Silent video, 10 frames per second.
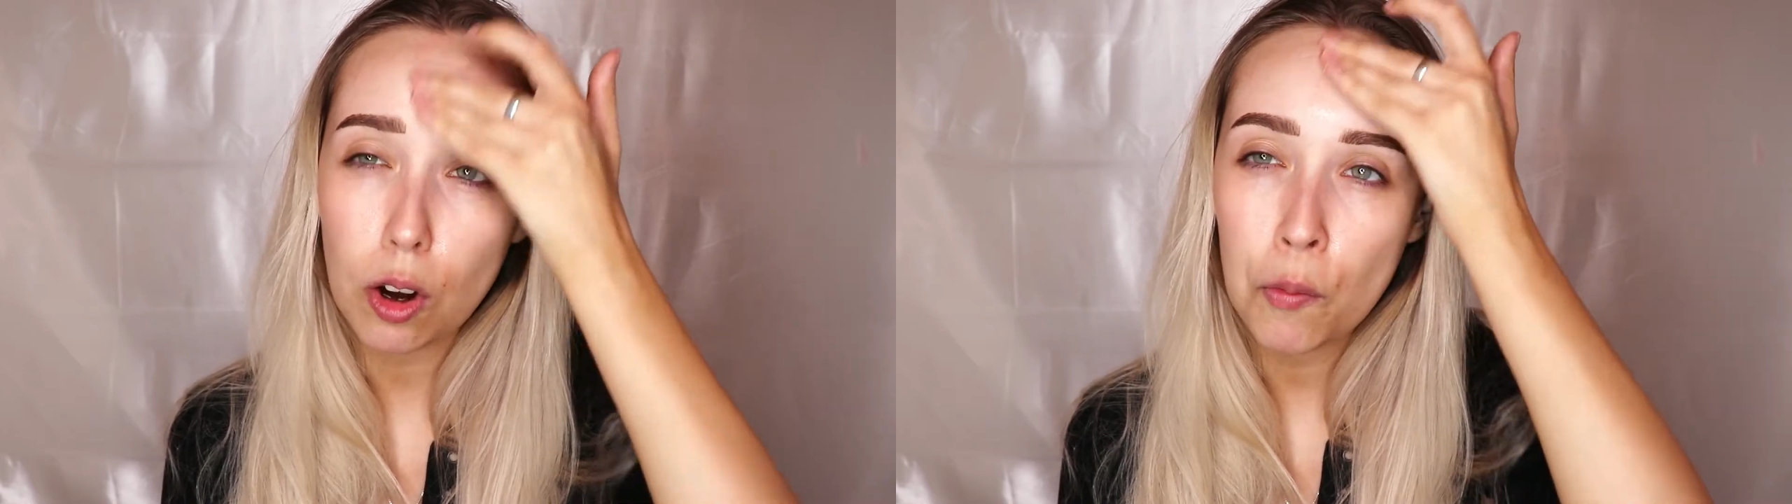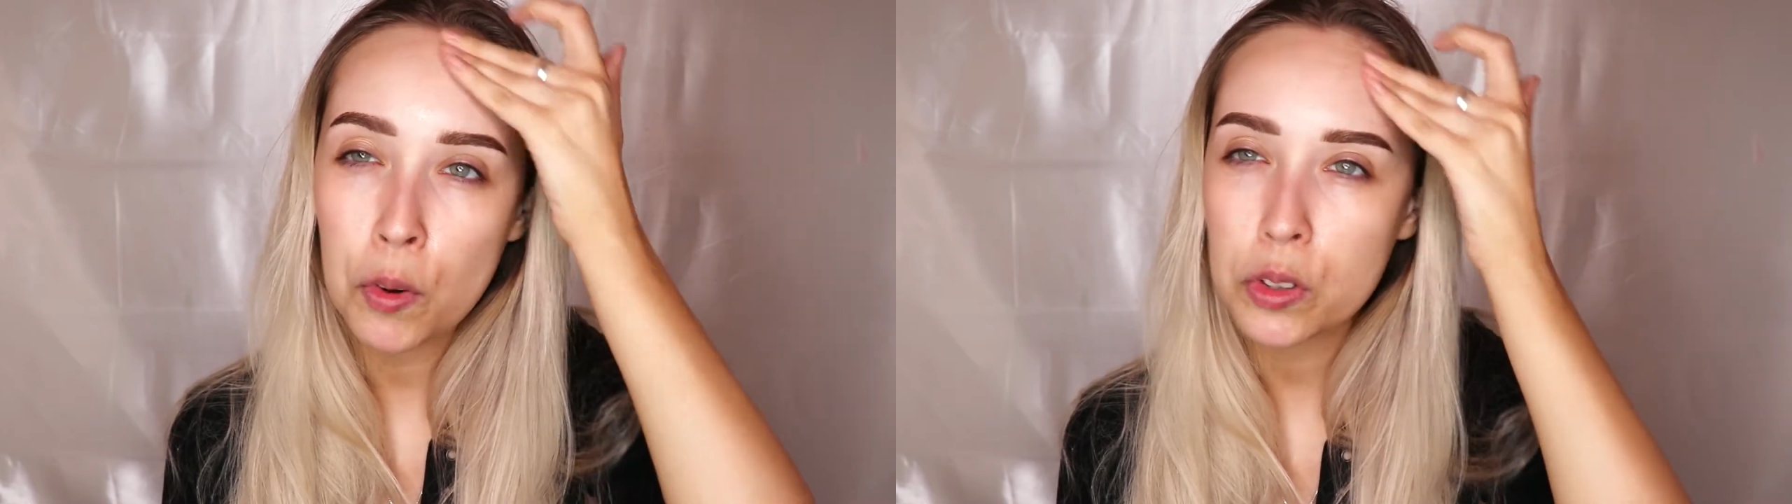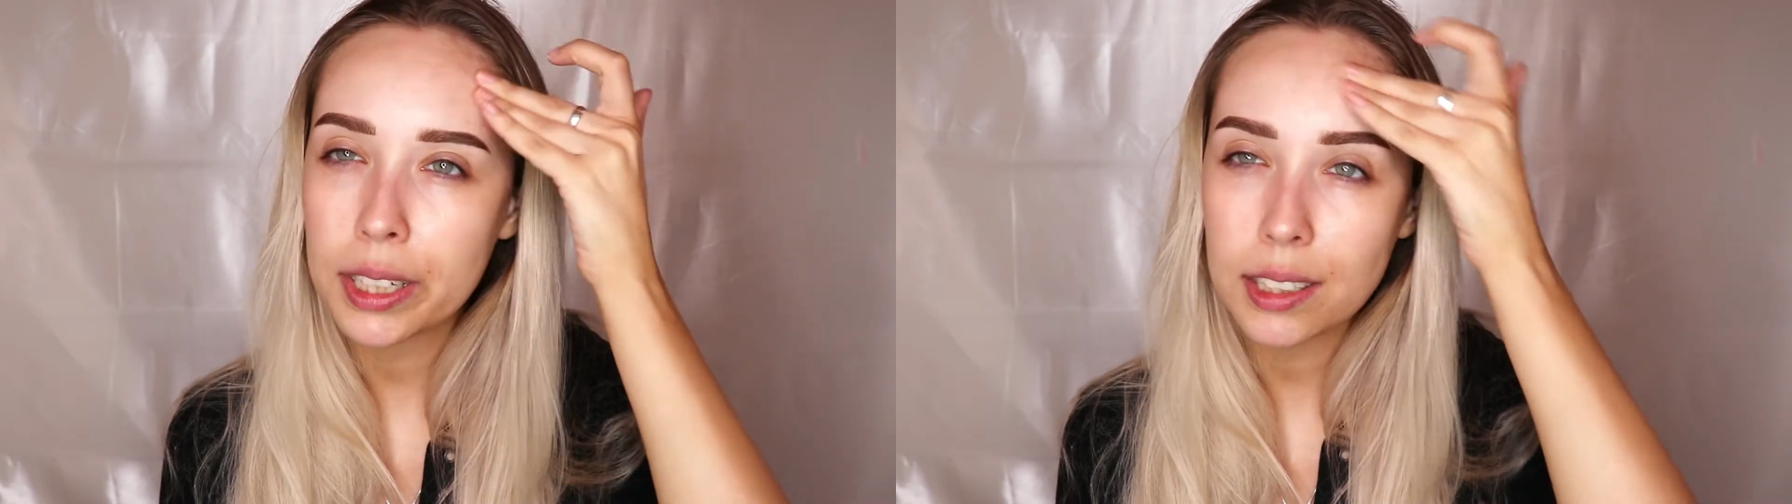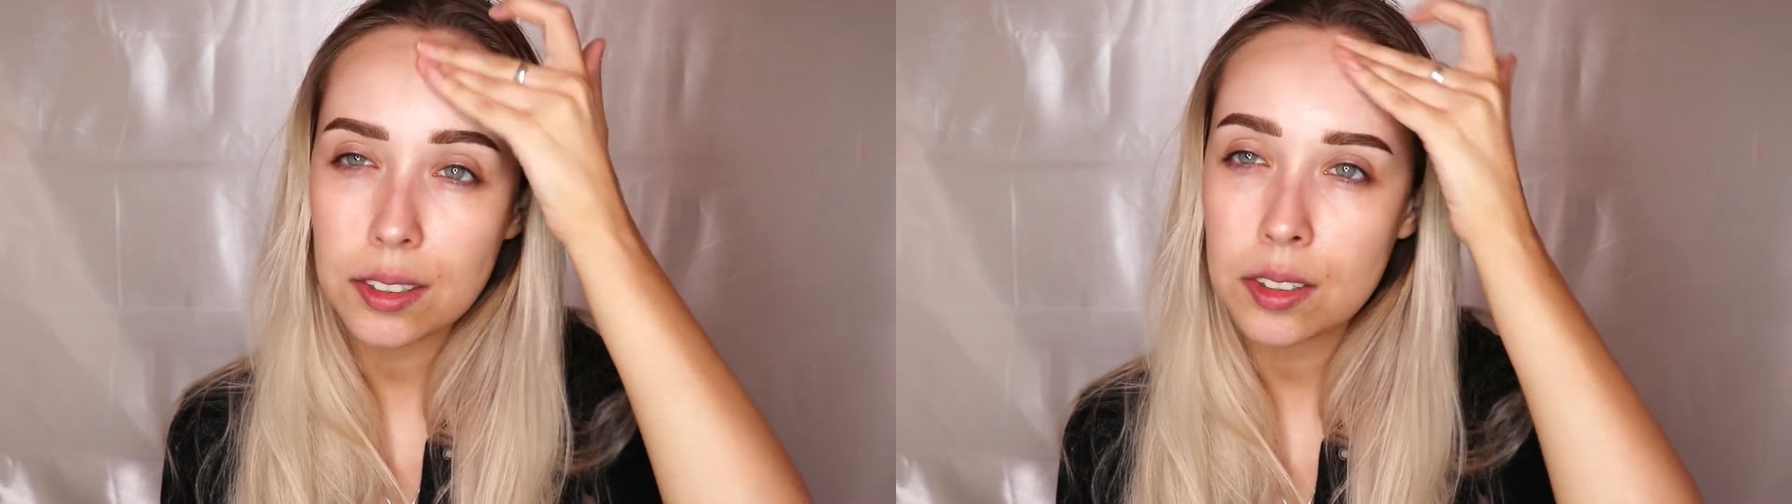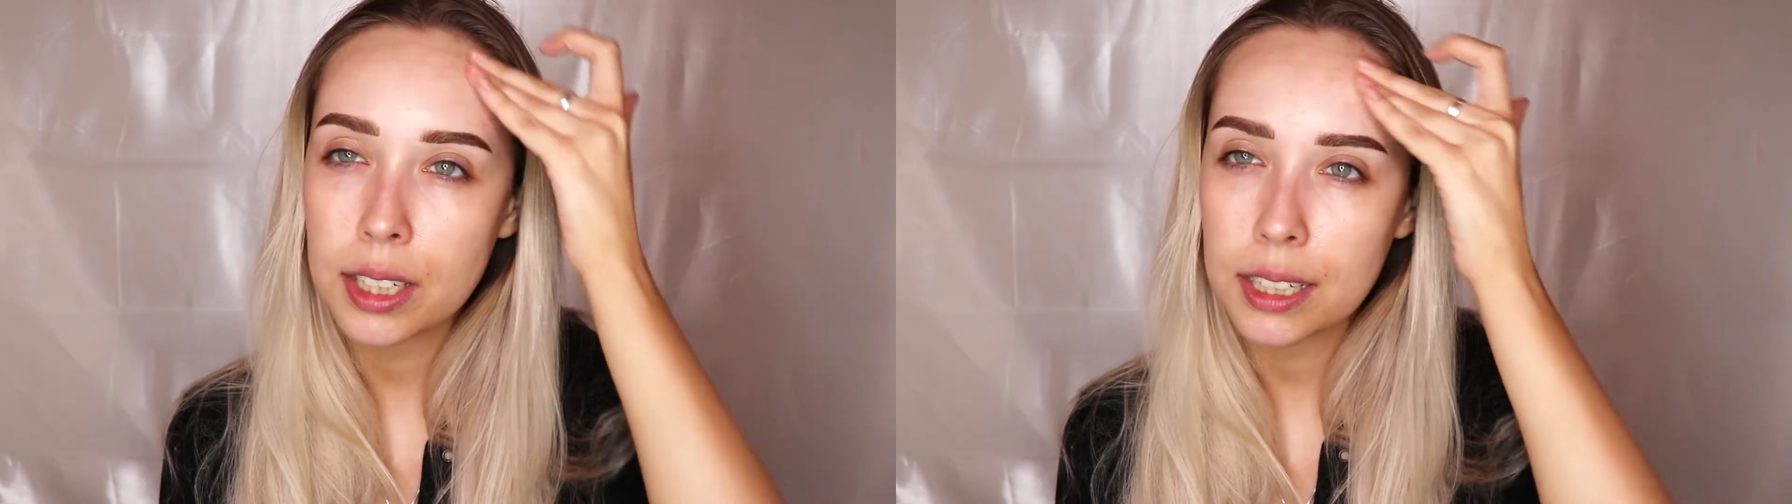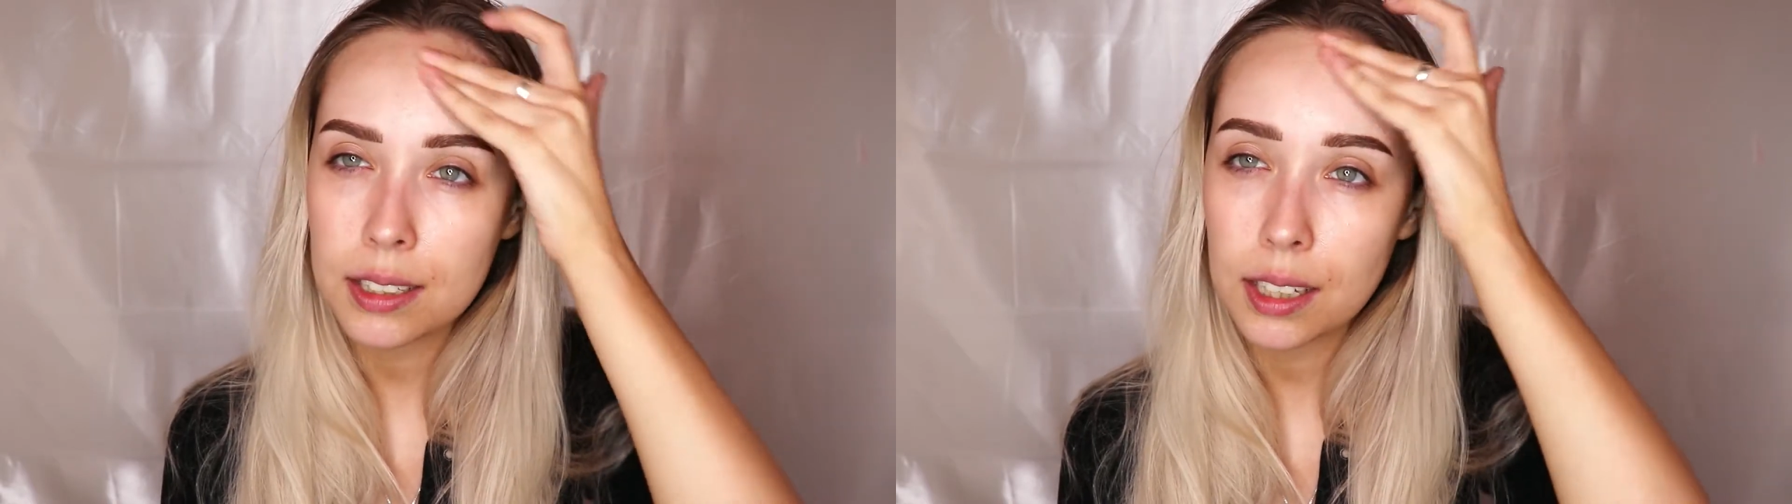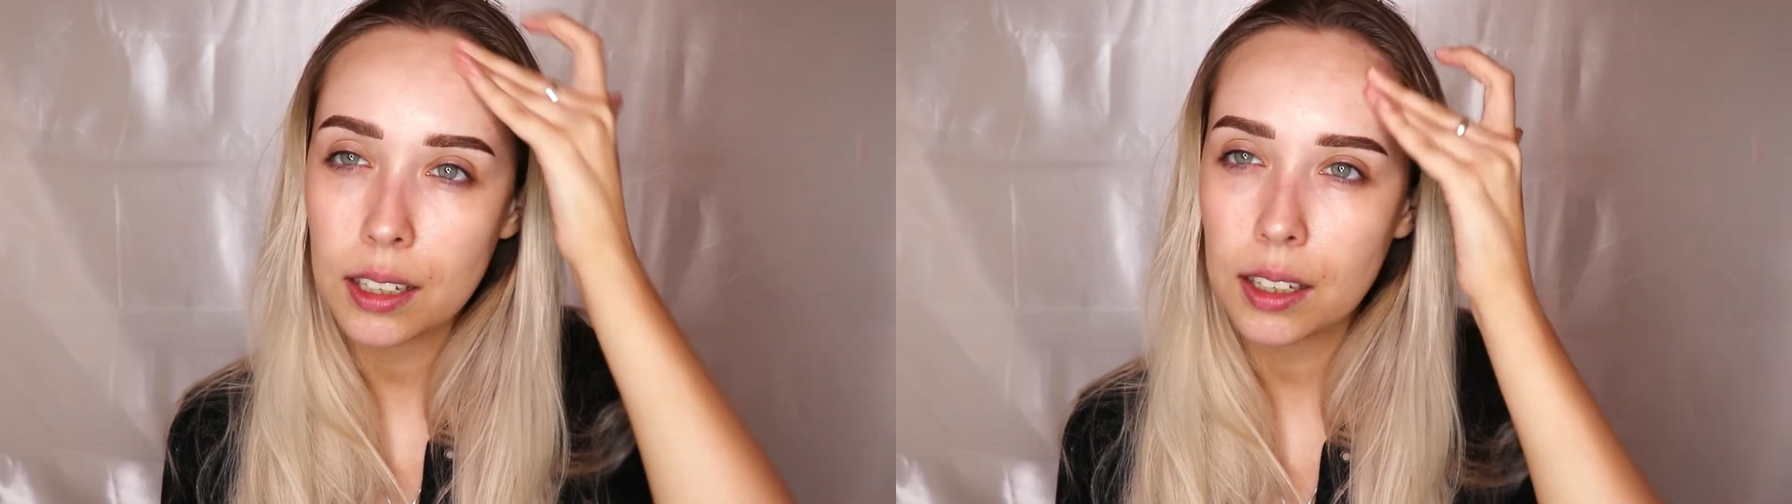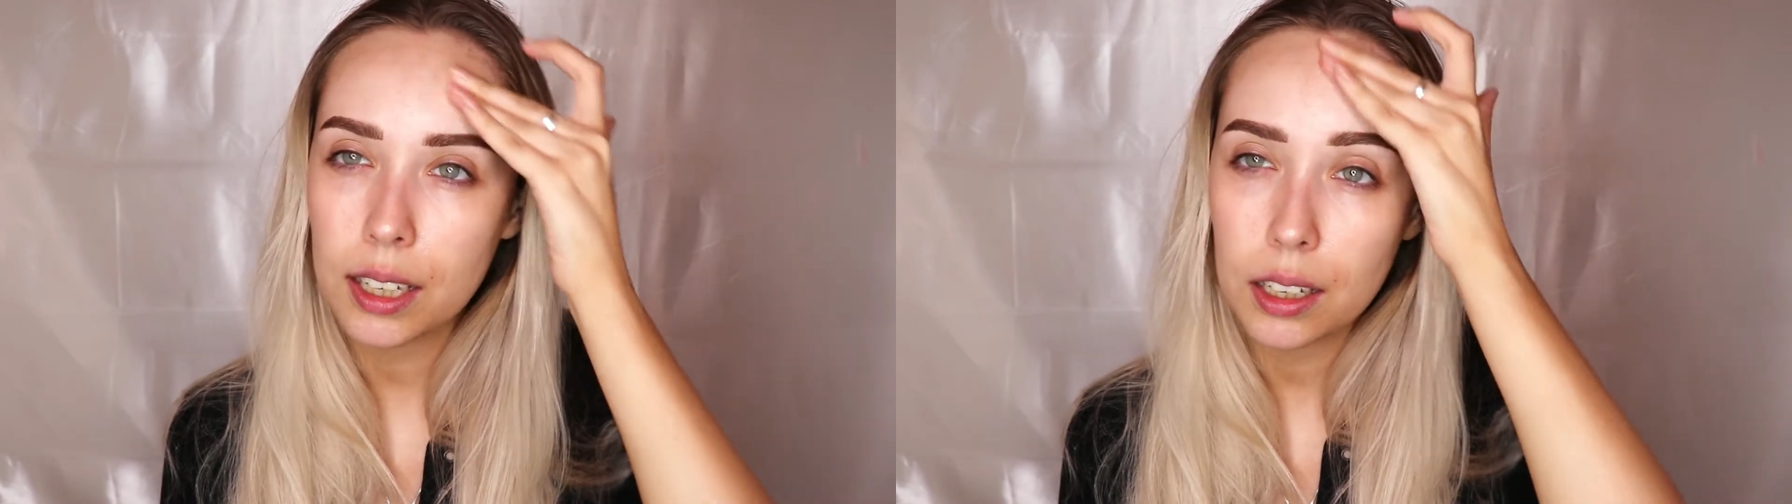almost like this is like a
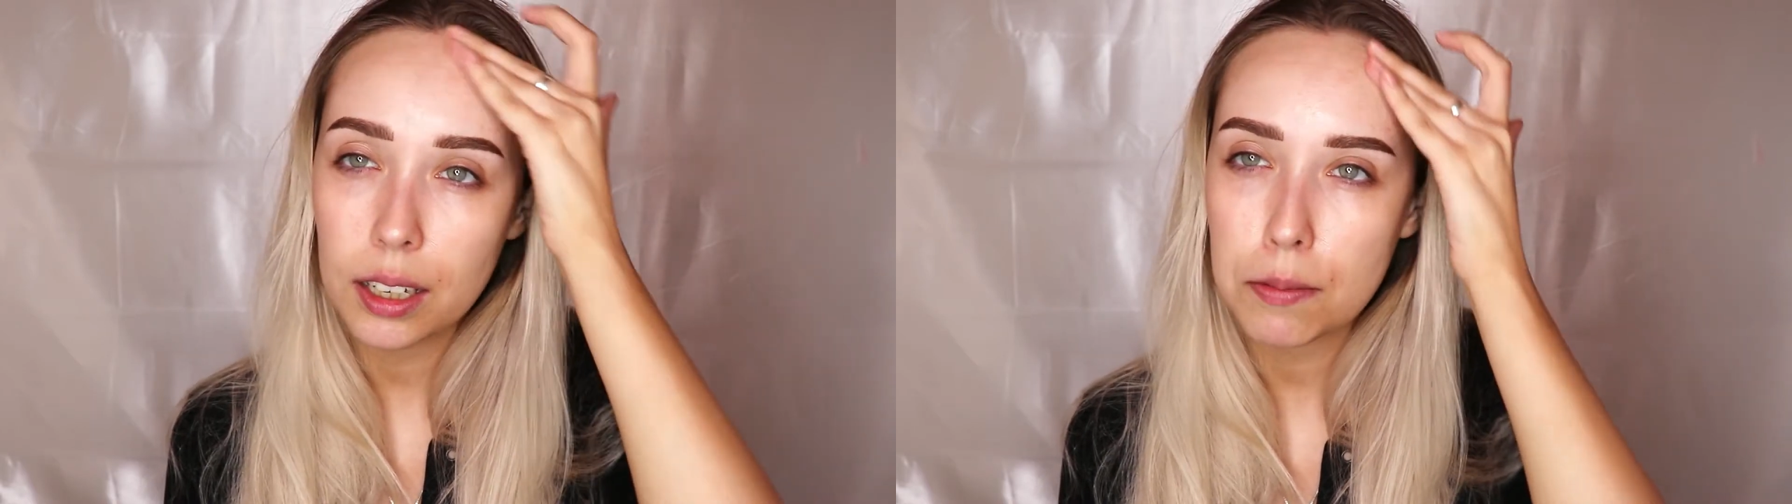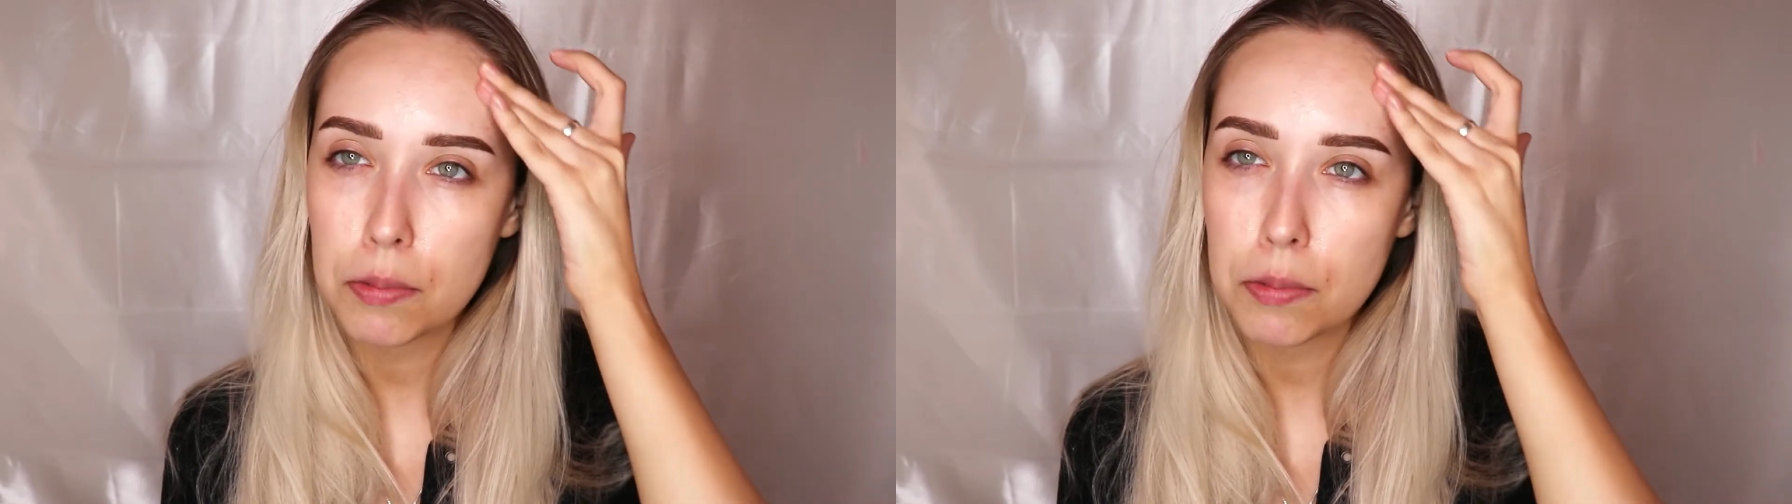skincare